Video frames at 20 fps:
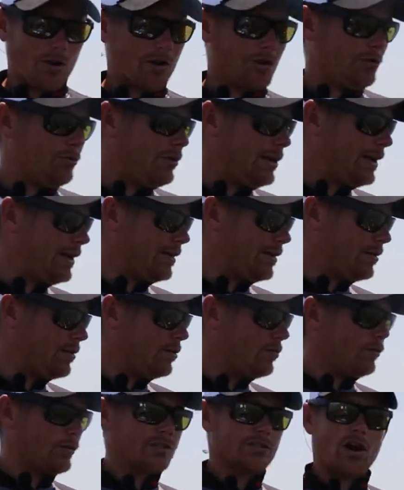what you need
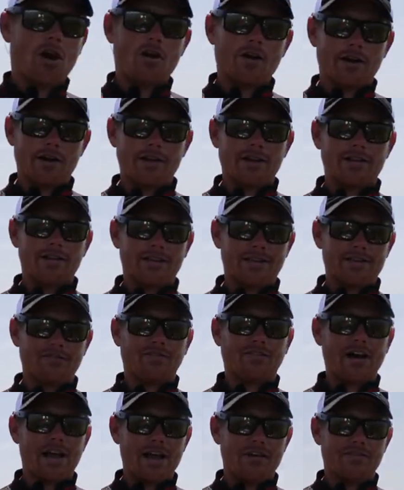when targeting these
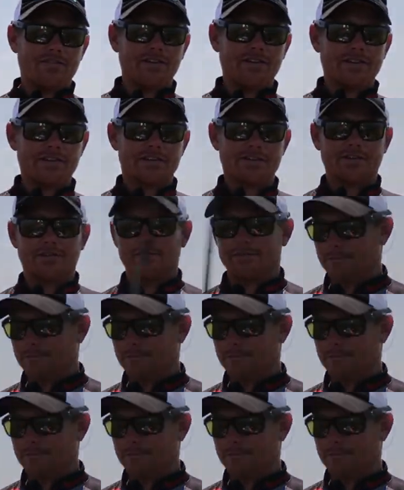flatfish.